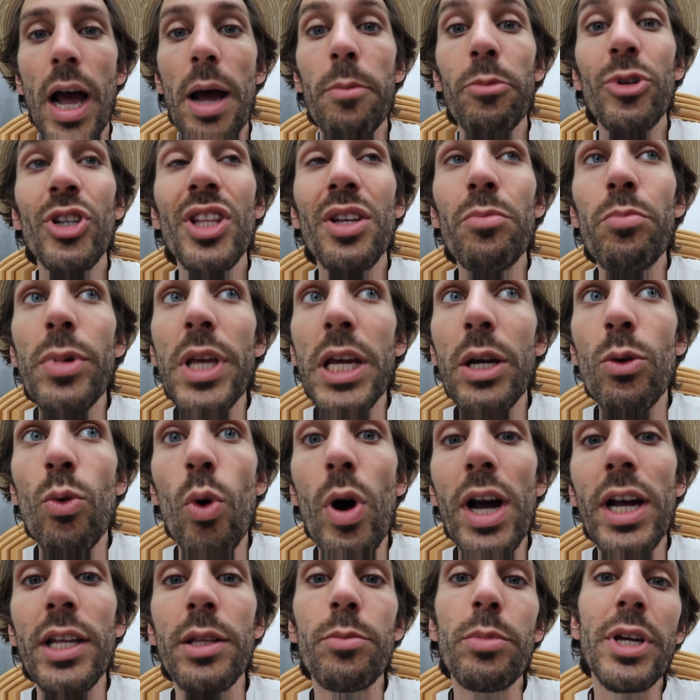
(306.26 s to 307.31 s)
I'm gonna be
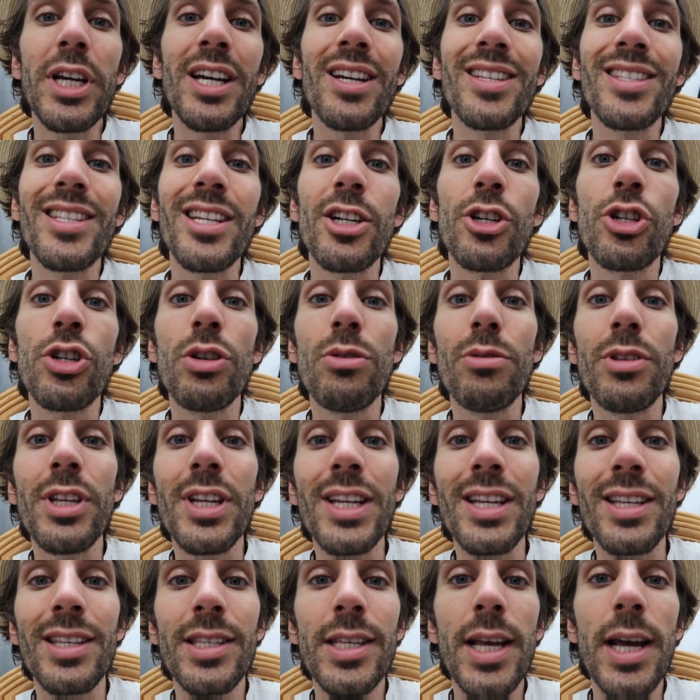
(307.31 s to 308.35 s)
quiet because they're
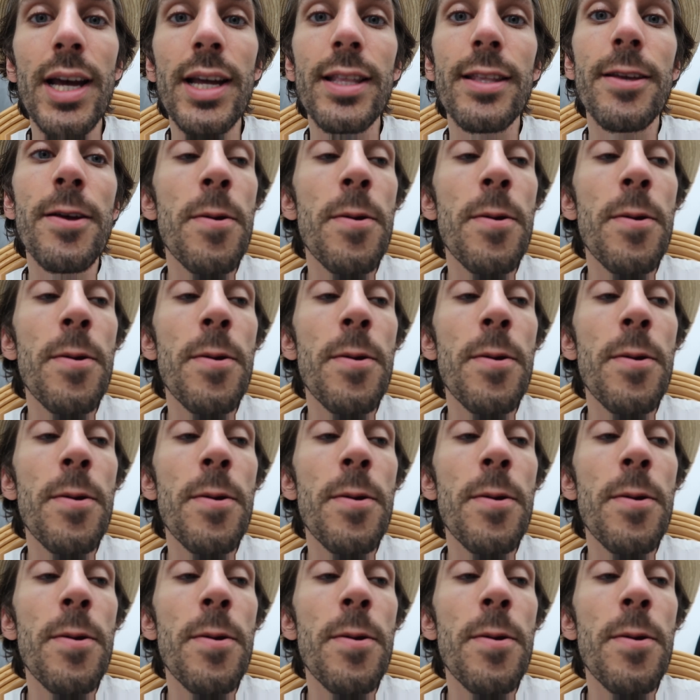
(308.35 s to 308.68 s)
shooting inside.